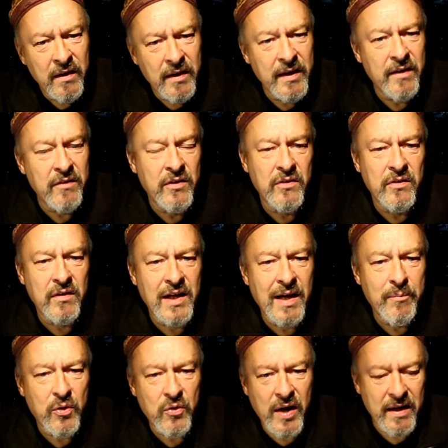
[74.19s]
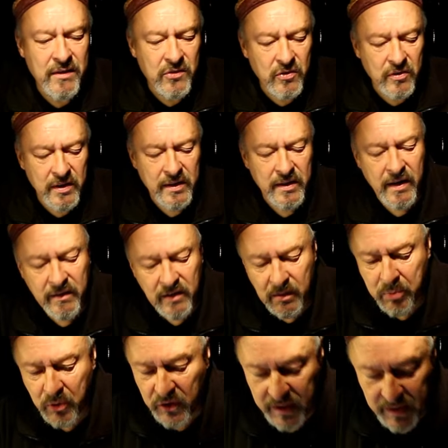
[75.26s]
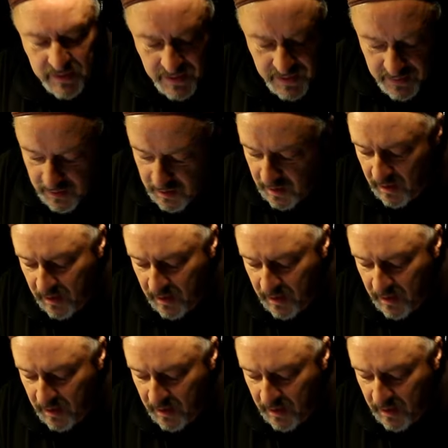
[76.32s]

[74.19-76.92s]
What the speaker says: here in the laboratory, in the breeding.